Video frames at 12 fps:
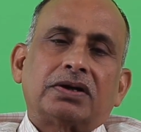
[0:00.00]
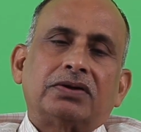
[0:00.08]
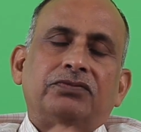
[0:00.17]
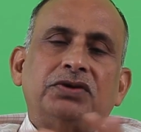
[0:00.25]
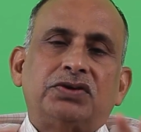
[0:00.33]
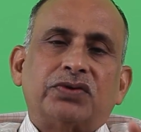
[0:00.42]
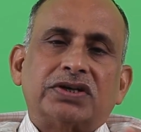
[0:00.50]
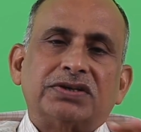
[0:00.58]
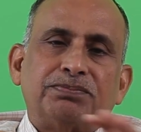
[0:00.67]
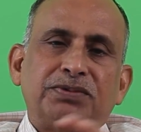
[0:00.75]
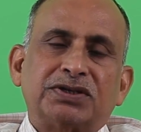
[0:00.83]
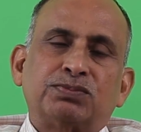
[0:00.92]
which was a
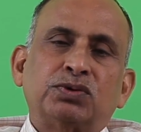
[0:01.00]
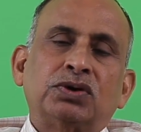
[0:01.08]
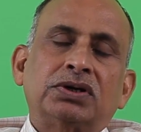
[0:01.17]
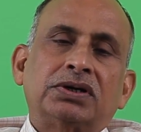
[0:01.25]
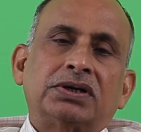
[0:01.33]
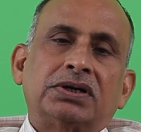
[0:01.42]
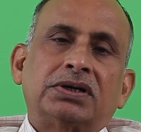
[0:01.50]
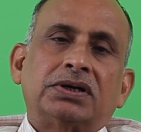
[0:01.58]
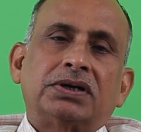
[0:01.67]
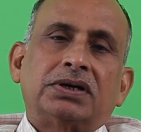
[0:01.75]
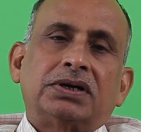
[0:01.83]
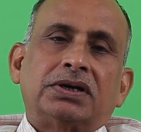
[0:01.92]
peaceful.
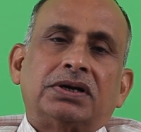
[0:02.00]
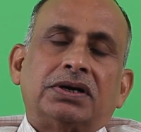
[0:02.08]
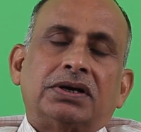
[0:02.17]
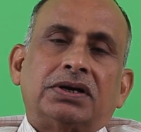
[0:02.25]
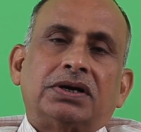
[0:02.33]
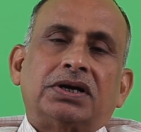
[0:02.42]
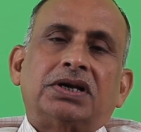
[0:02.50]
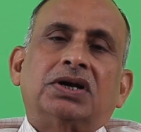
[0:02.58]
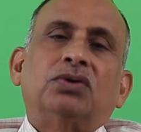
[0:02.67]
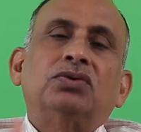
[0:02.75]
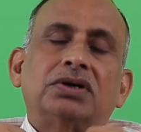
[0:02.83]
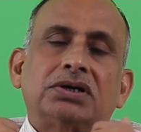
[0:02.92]

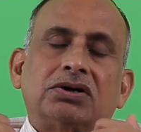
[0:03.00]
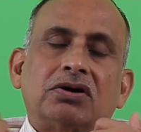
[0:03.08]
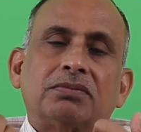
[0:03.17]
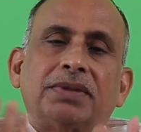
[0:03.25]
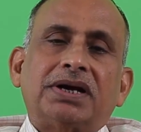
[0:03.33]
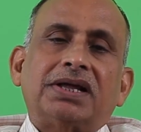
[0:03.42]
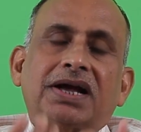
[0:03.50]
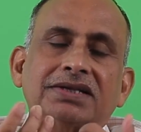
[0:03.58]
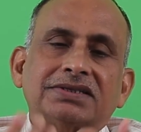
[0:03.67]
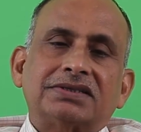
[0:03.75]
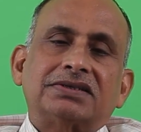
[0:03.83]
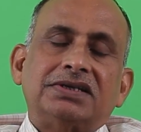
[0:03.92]
Now government has